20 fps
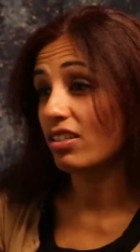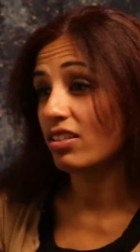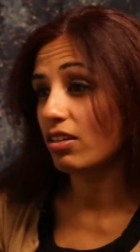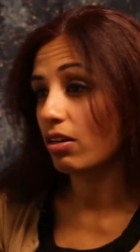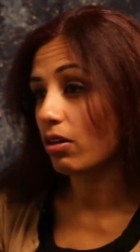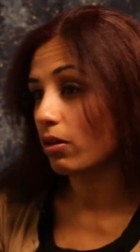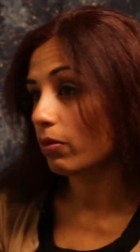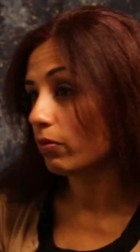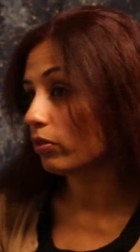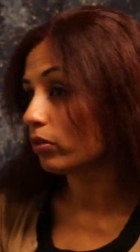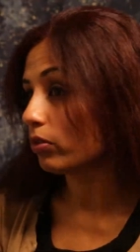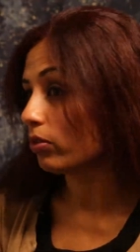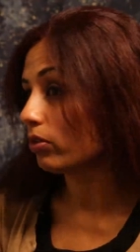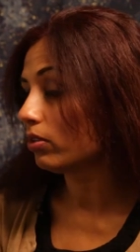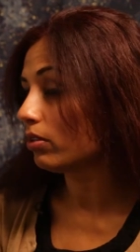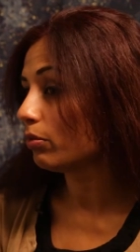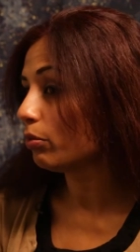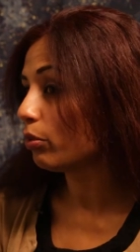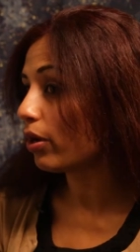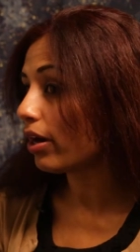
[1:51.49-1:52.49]
is a
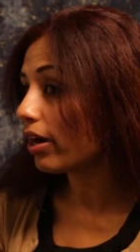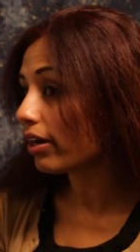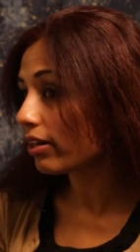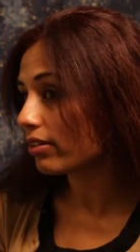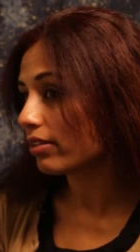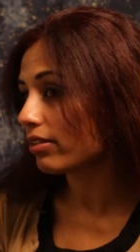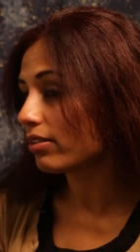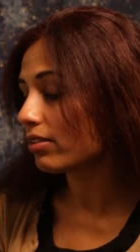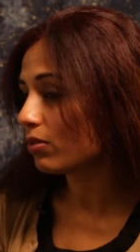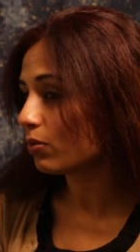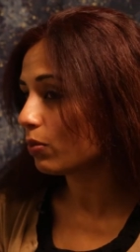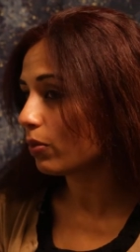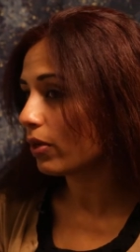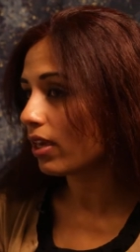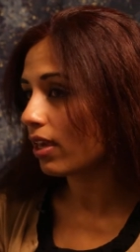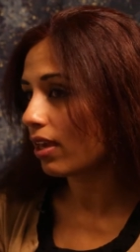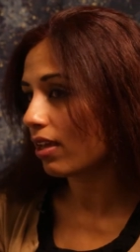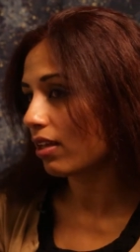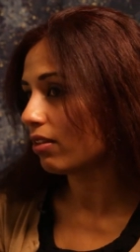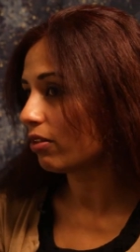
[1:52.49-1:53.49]
harmful practice, we
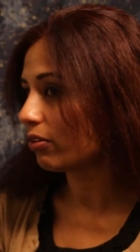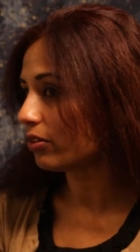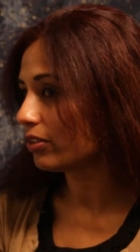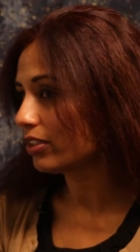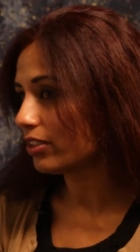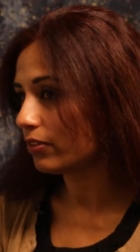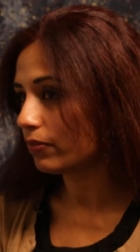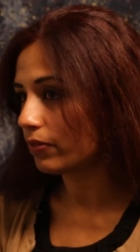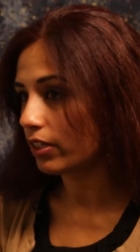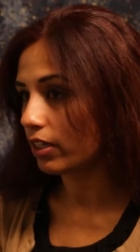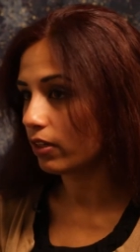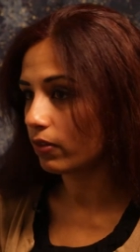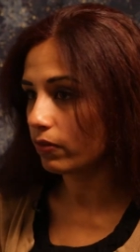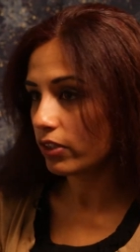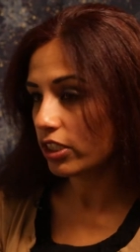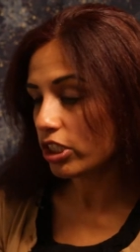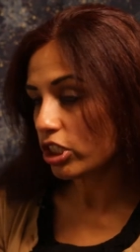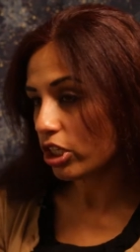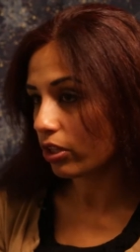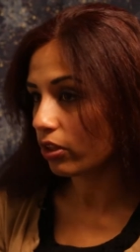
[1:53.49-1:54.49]
can learn to
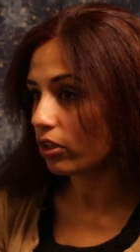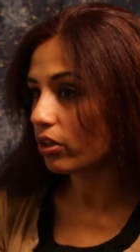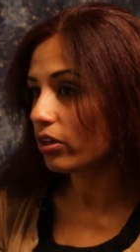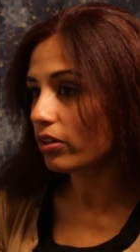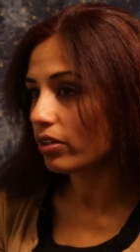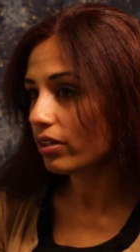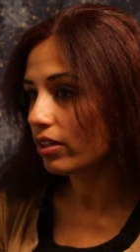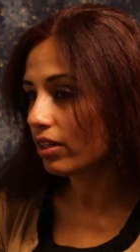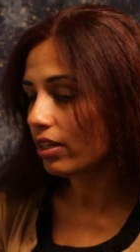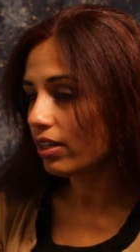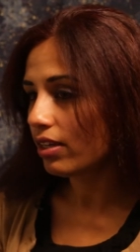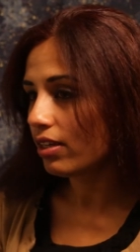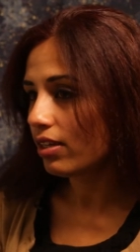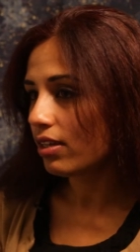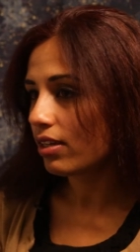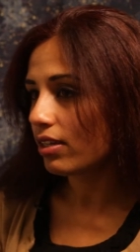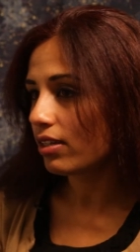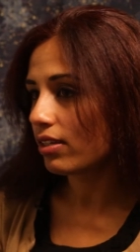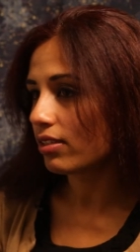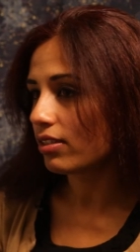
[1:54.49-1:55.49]
forgive each other
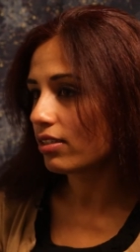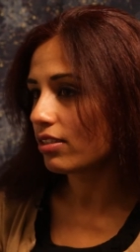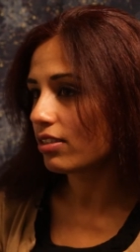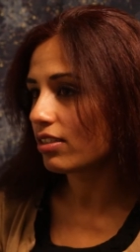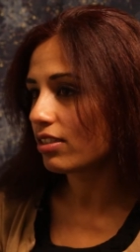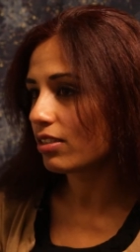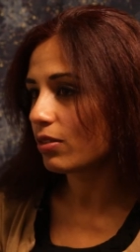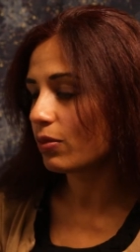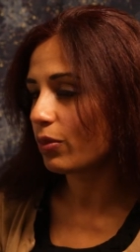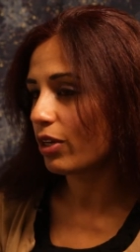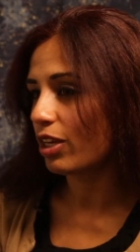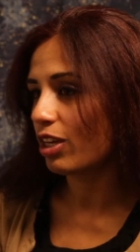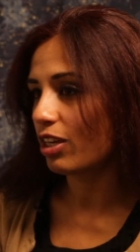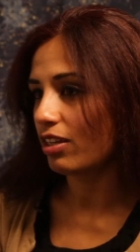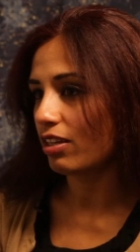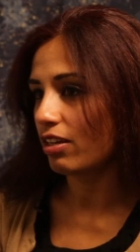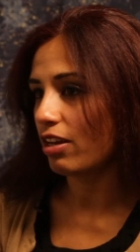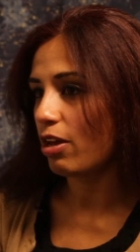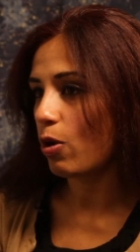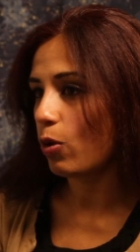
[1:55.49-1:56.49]
and we
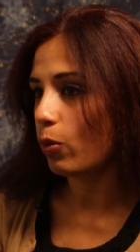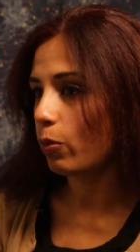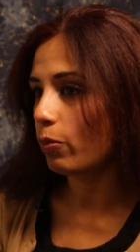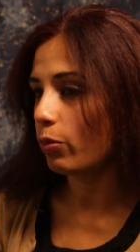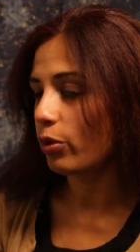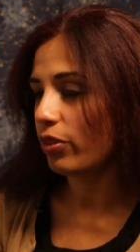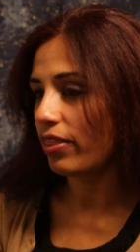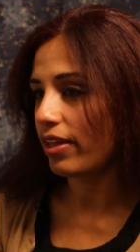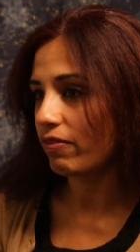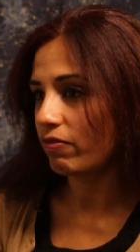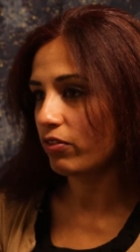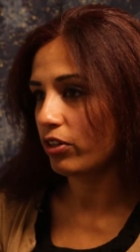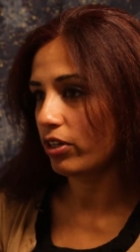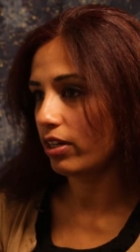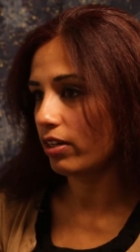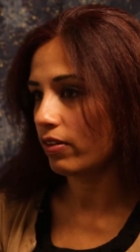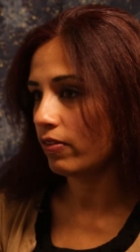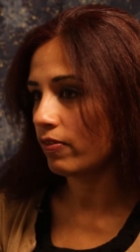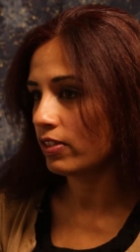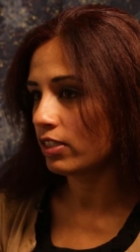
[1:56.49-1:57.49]
can hope with that
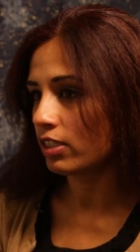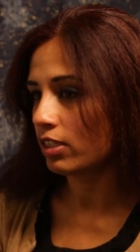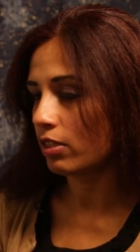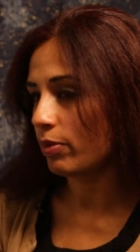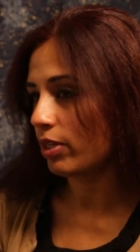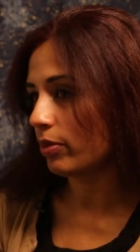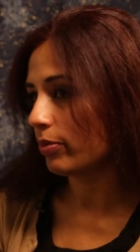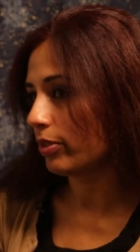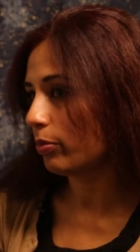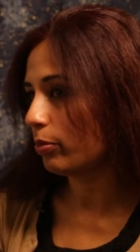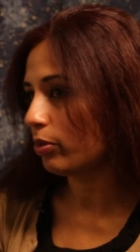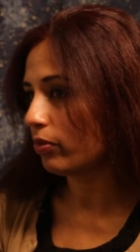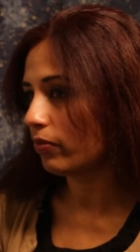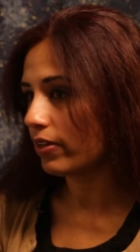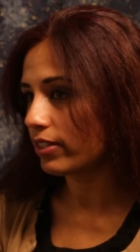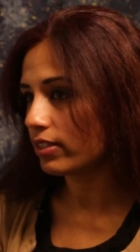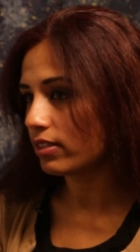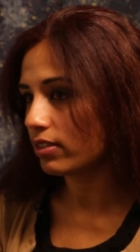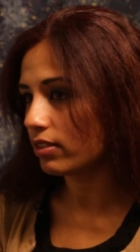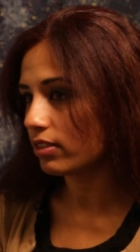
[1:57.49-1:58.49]
forgiveness to be able to
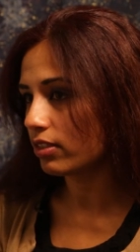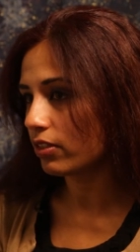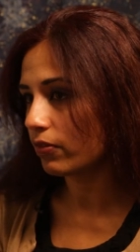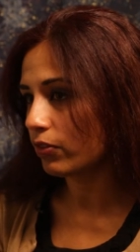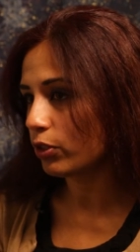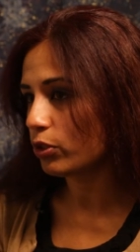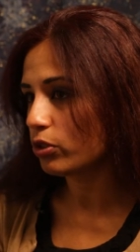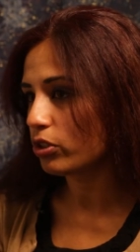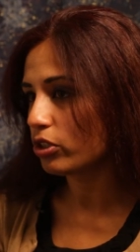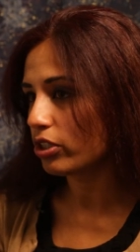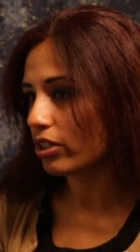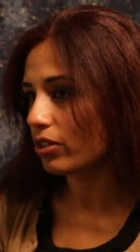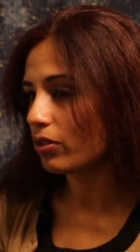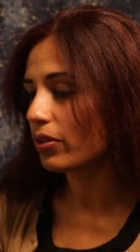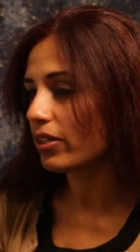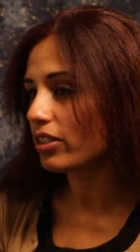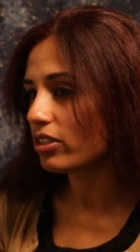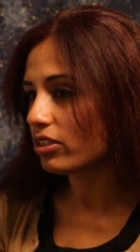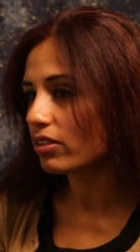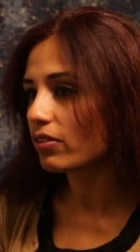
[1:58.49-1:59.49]
prevent it to future
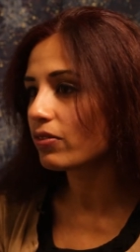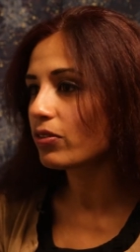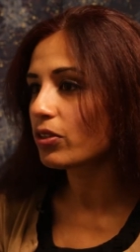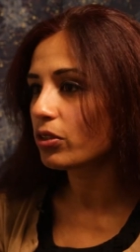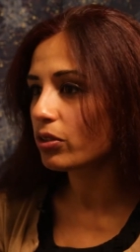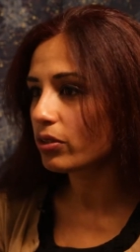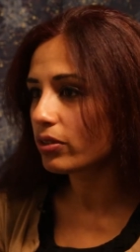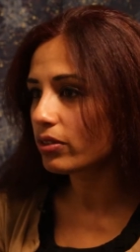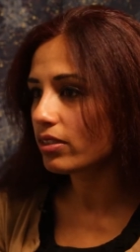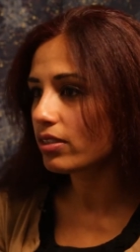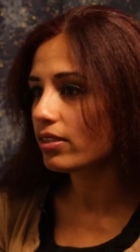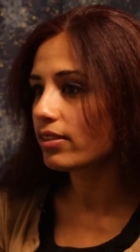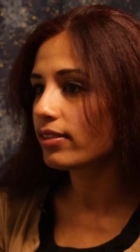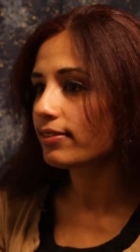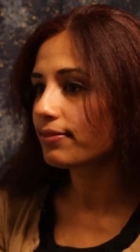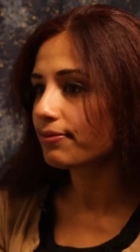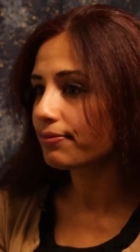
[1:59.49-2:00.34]
generation of girls.